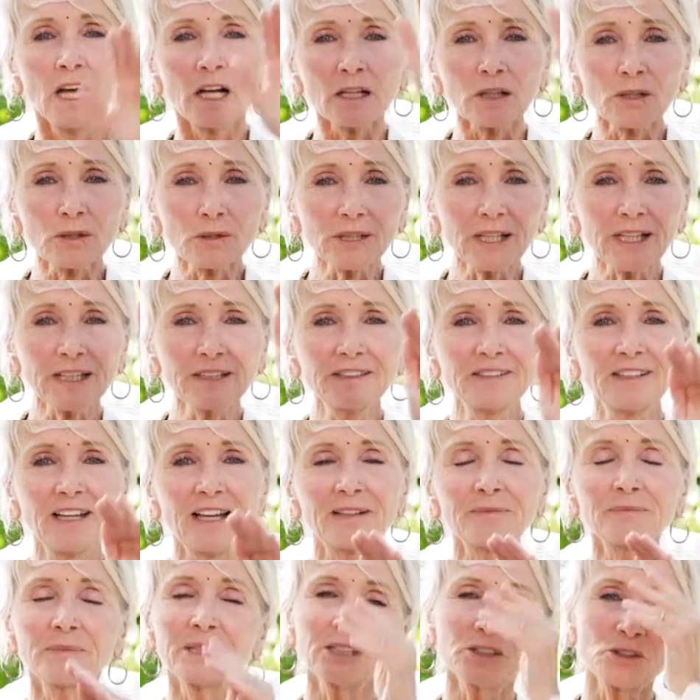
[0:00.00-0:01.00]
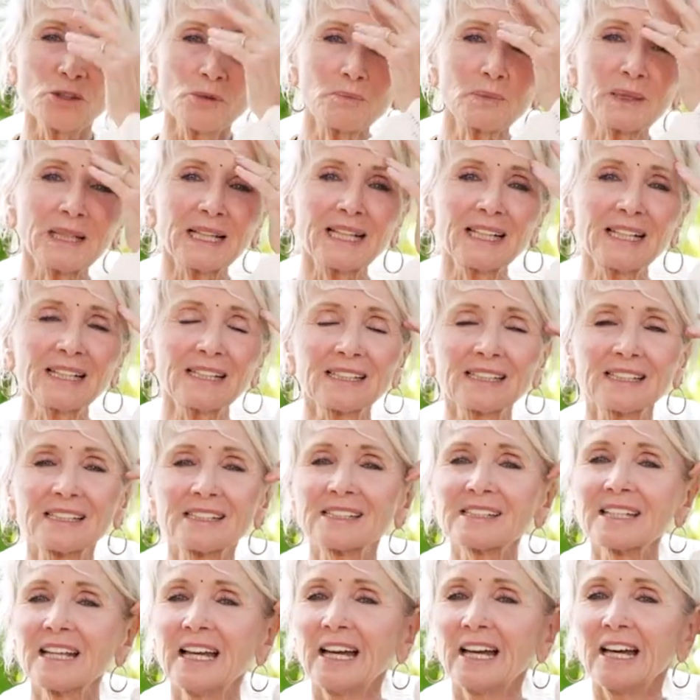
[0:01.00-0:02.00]
Look at them in the
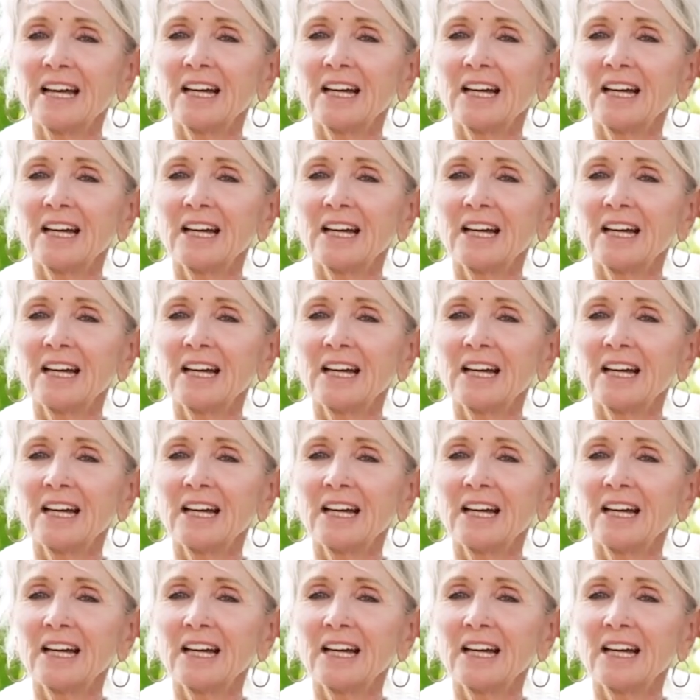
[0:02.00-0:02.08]
playlist.